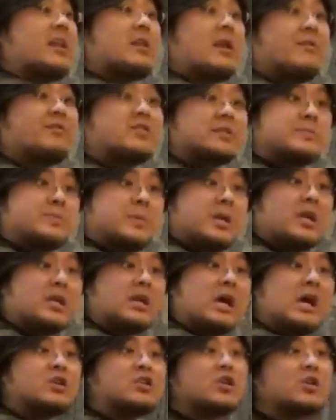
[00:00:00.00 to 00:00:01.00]
enough
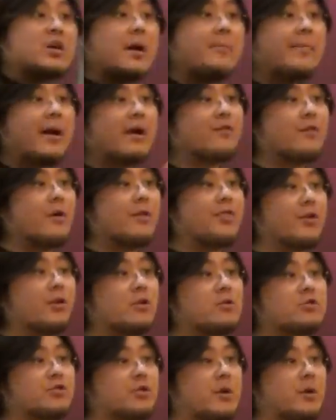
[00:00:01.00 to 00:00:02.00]
speed to come back for a
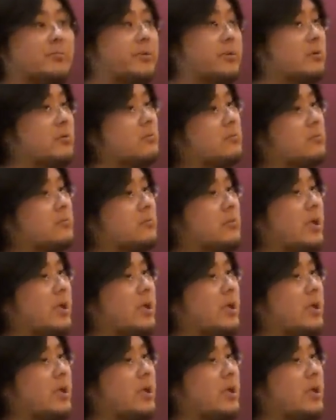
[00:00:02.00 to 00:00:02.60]
third trip